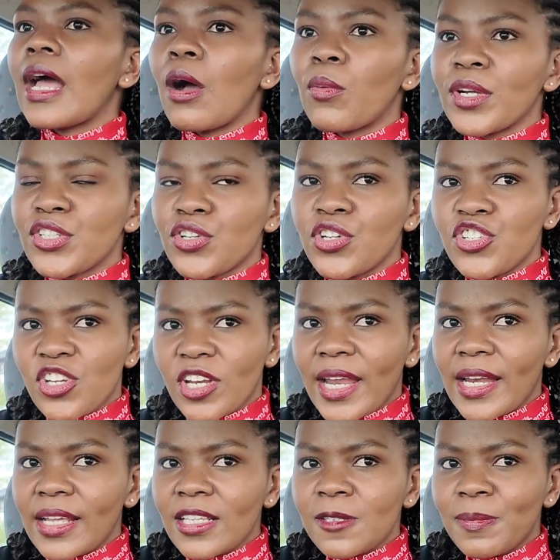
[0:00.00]
I want her
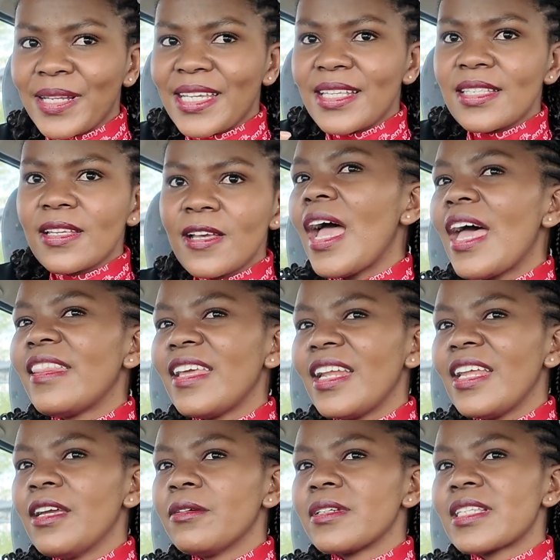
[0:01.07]
genetics, please. And then
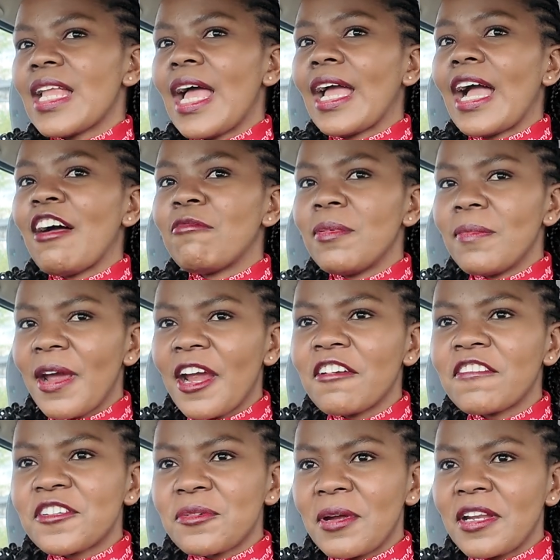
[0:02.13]
he was like, I've been
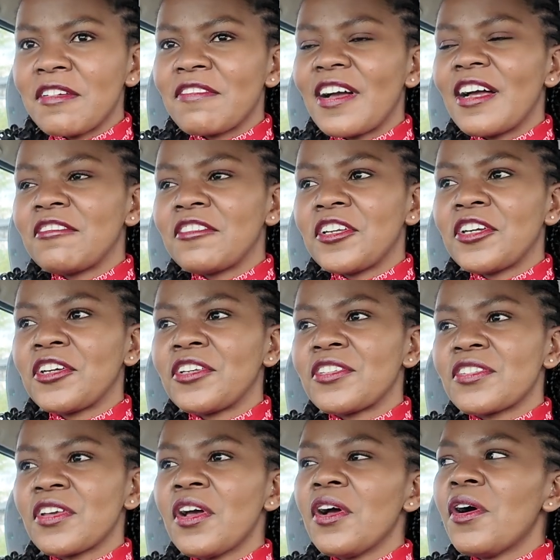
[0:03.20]
married for 25
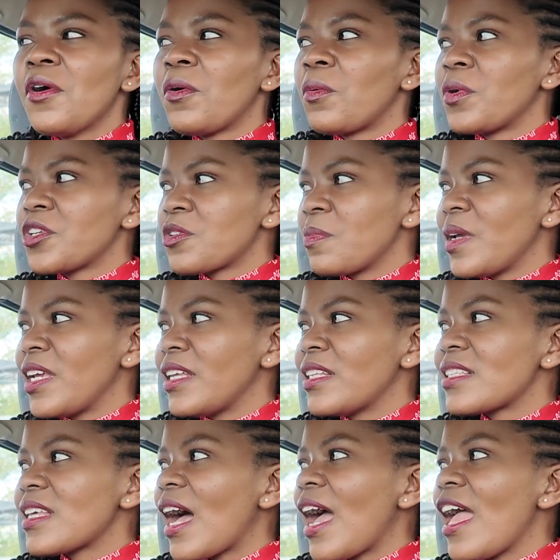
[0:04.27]
years, which
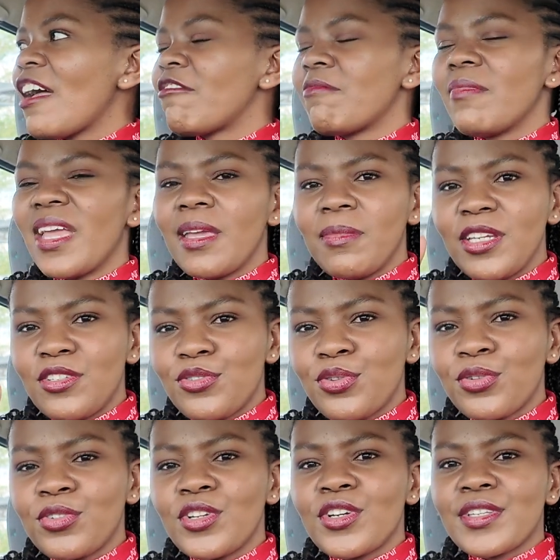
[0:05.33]
means I have maybe
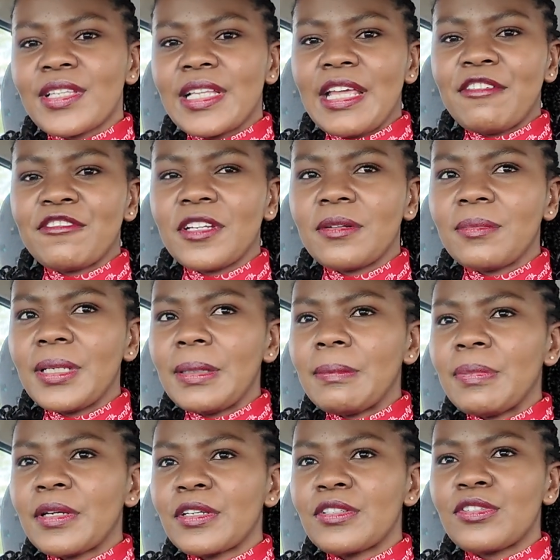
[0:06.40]
2 years left in me,
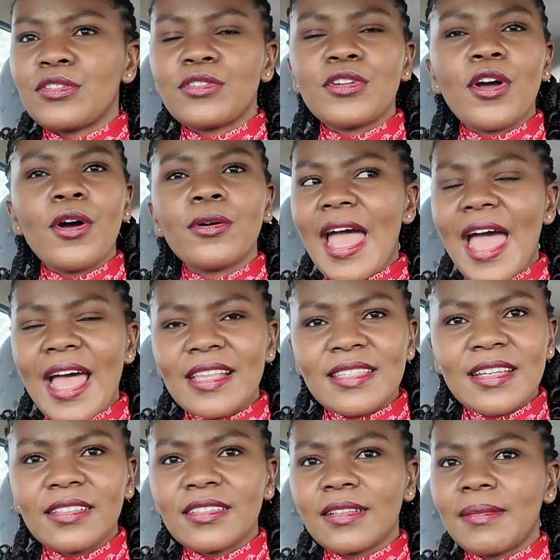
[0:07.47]
because, as
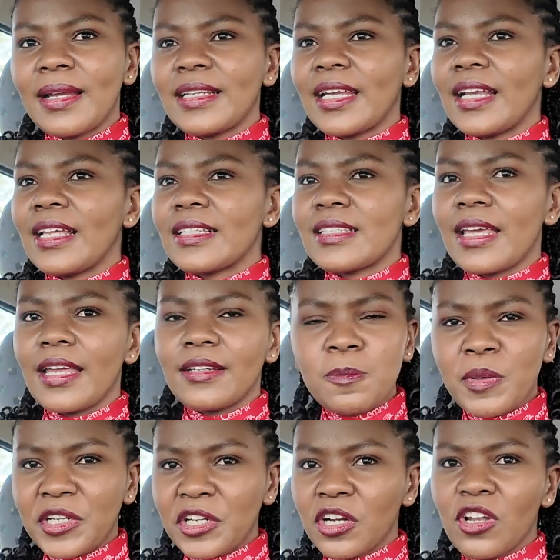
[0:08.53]
Nelson Mandela said, it's
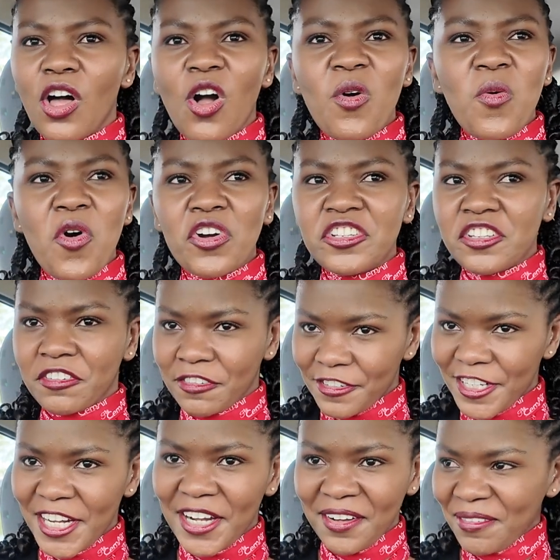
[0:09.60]
been a long walk to
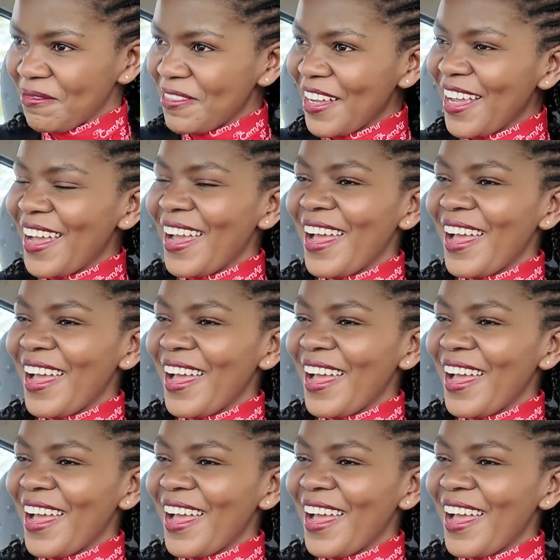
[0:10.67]
freedom.